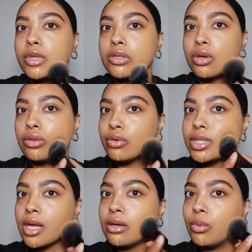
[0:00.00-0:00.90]
So
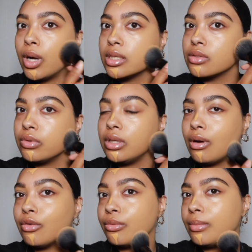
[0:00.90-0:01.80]
310 works really
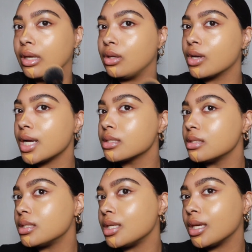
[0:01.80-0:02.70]
well for me, and you guys
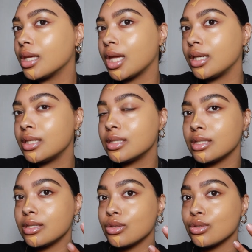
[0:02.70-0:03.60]
can see again it
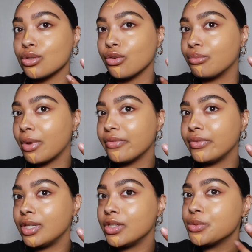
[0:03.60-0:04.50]
says it's a soft matte
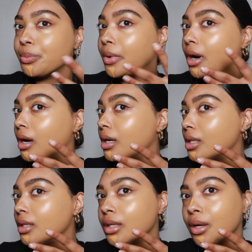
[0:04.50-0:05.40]
finish, but
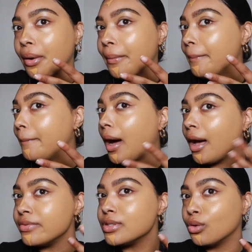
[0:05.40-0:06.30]

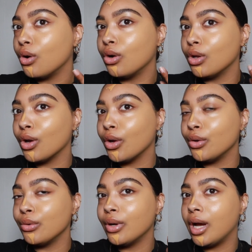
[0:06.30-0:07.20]
I've still got
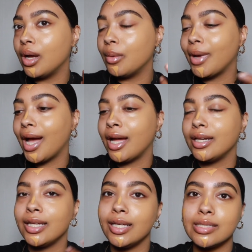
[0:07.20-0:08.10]
glow, and
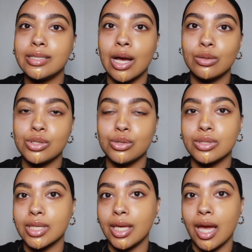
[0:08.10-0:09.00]
it is down to your
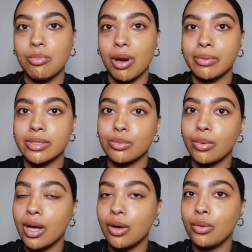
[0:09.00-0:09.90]
skincare prep as
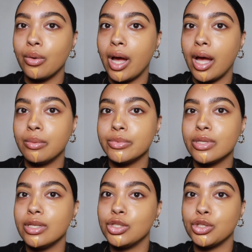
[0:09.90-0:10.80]
well, so
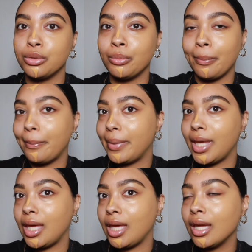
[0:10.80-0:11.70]
this shouldn't
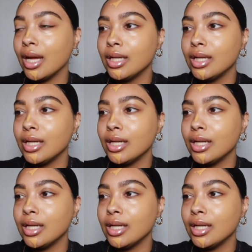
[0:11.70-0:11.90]
be